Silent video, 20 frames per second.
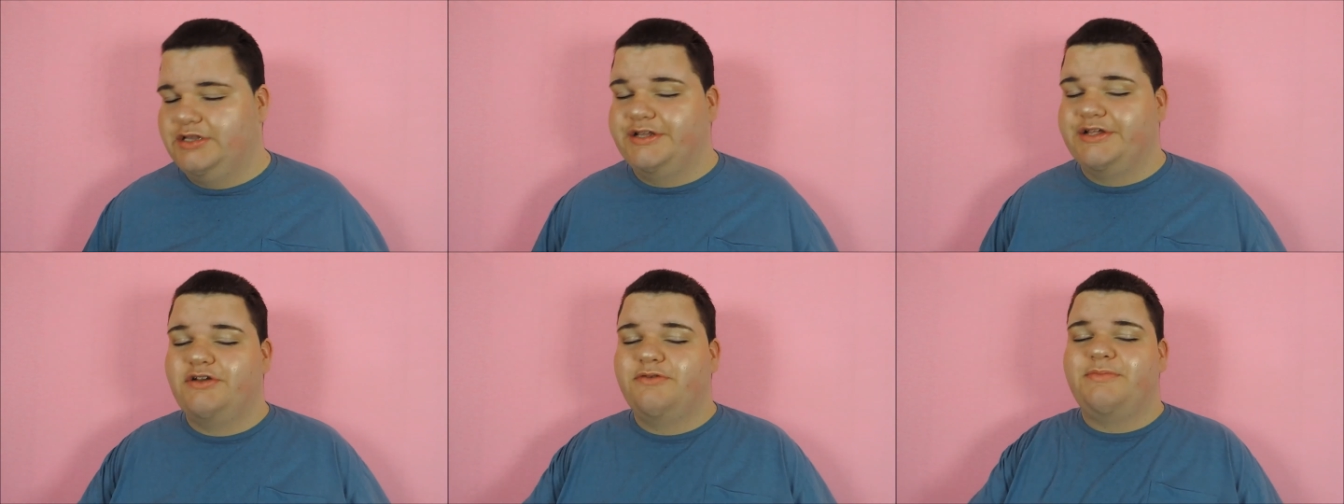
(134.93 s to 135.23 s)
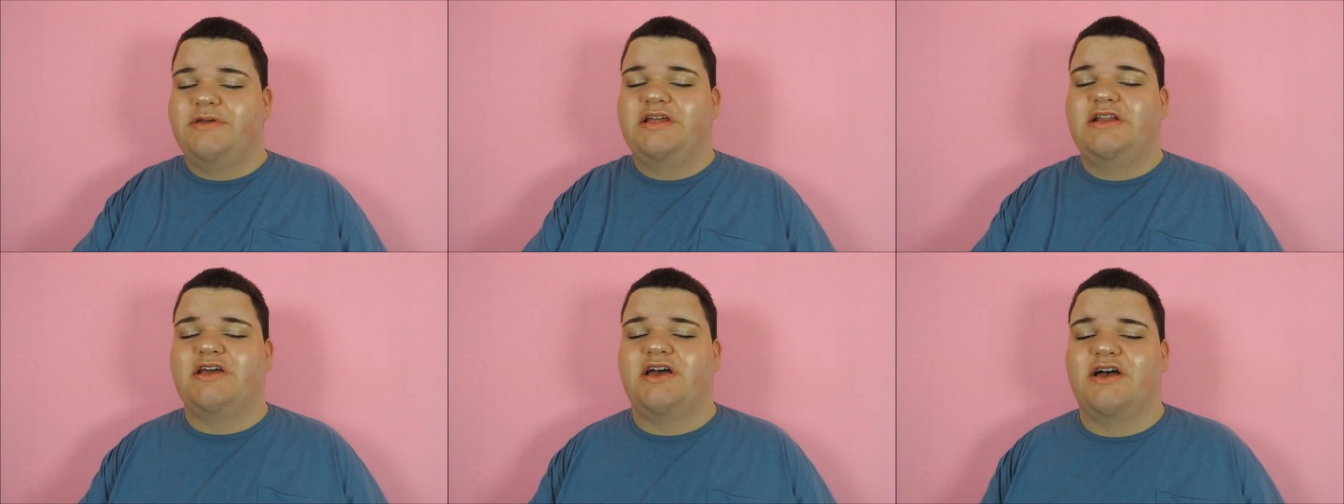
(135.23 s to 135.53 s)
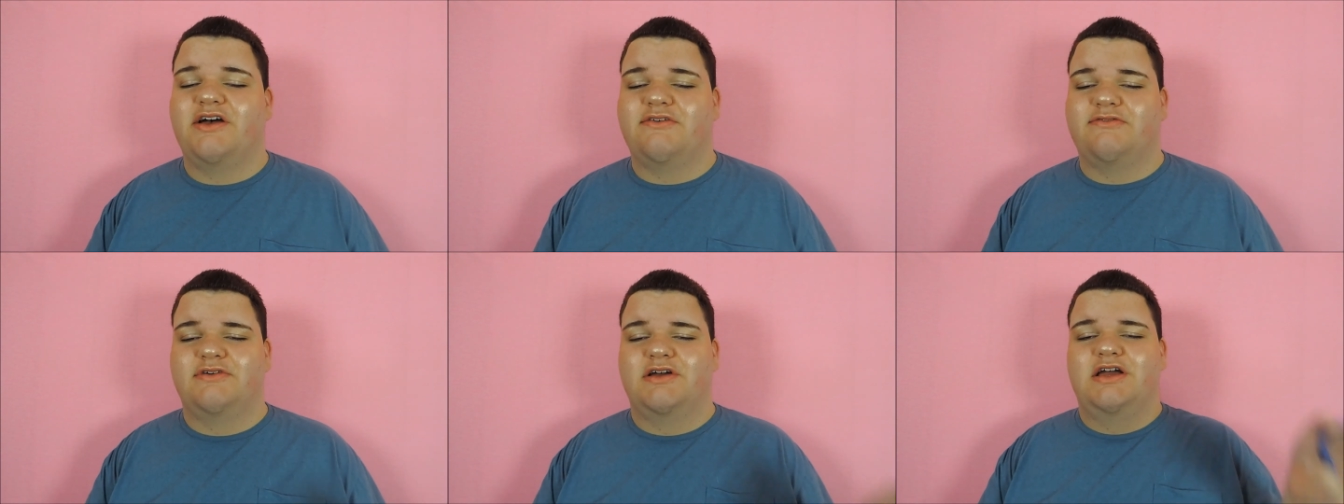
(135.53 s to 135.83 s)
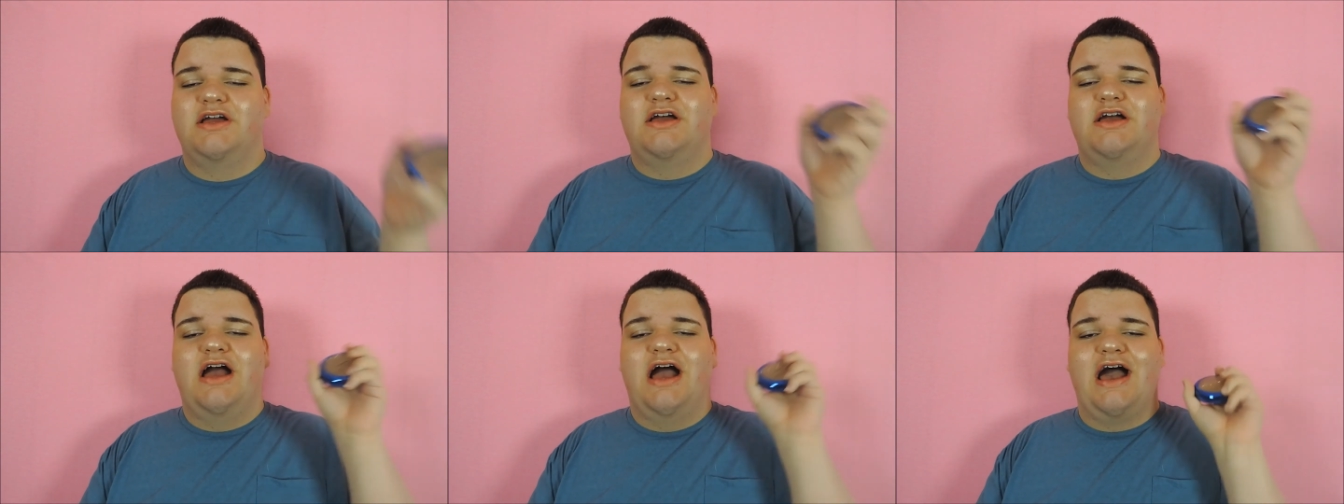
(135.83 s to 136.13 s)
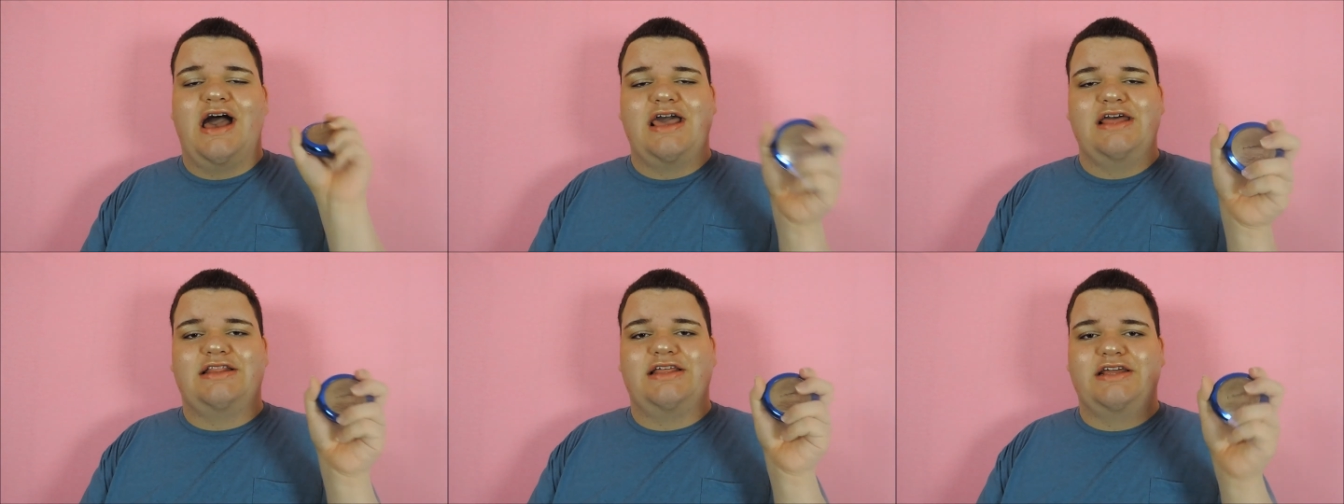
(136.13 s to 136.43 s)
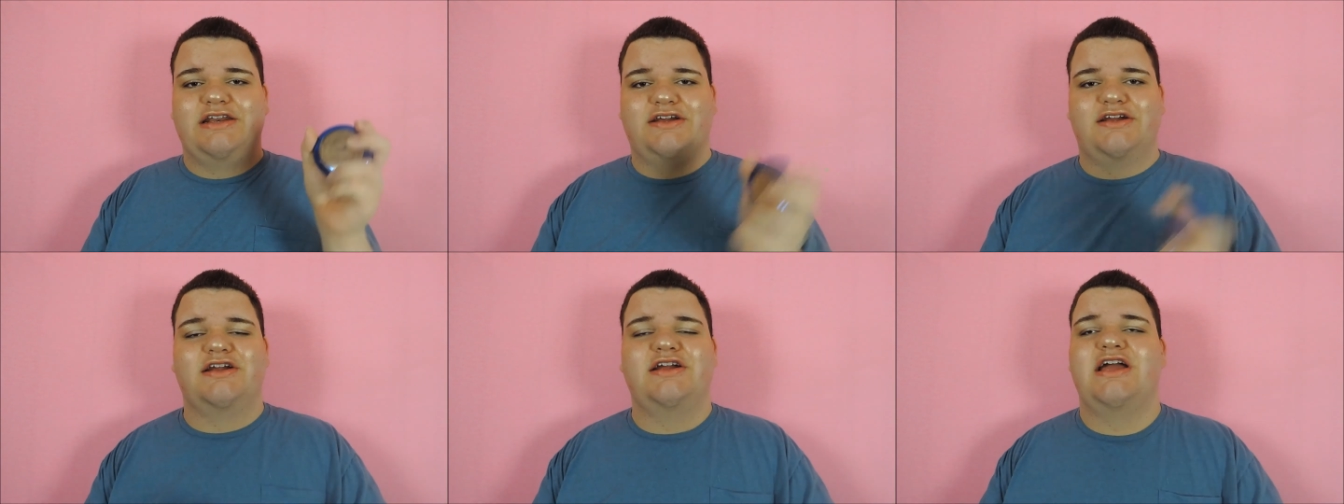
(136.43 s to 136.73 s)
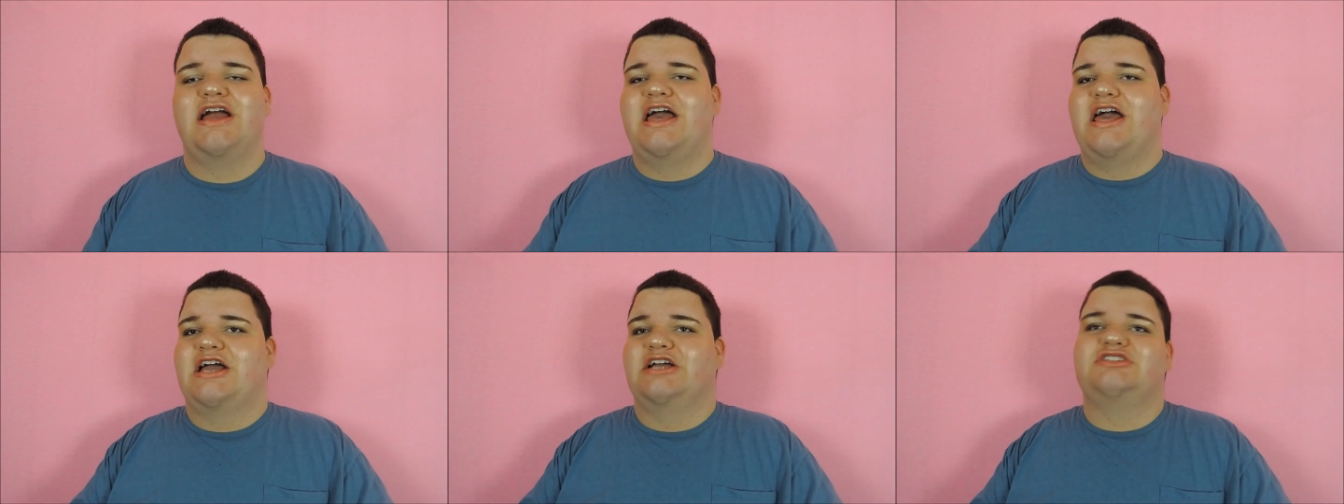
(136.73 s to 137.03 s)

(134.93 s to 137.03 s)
a little bit of highlighter,